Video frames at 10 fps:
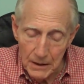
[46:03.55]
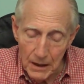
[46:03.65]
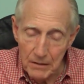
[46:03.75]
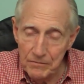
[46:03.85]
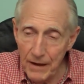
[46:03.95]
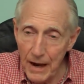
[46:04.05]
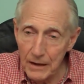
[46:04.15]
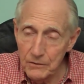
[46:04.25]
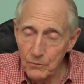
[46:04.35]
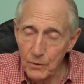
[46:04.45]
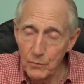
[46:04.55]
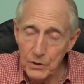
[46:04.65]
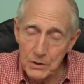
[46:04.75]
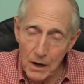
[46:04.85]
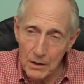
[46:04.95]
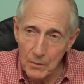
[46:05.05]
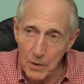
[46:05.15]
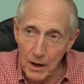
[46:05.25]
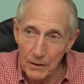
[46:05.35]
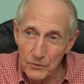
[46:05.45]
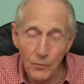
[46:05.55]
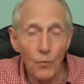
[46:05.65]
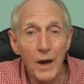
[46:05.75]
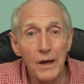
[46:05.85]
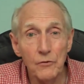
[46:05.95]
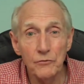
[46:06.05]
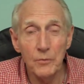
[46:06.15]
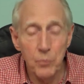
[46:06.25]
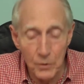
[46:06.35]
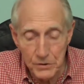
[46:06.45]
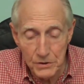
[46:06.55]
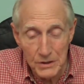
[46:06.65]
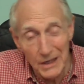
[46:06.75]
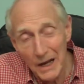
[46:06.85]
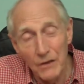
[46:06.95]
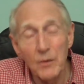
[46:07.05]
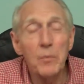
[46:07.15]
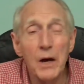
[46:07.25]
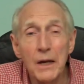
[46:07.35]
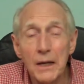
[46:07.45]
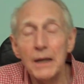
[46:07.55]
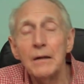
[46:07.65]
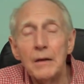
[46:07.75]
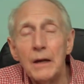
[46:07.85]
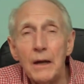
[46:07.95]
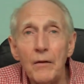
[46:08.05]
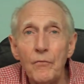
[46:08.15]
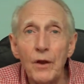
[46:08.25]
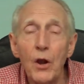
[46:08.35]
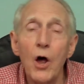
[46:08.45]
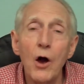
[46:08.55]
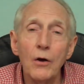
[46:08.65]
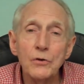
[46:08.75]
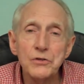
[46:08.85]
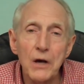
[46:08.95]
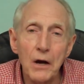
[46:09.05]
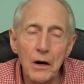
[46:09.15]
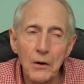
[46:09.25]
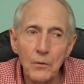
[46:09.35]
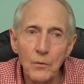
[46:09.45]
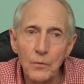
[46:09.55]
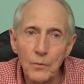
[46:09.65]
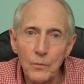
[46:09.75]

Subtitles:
In fact, when we talk about the ways that poisons get out of the body, the lungs are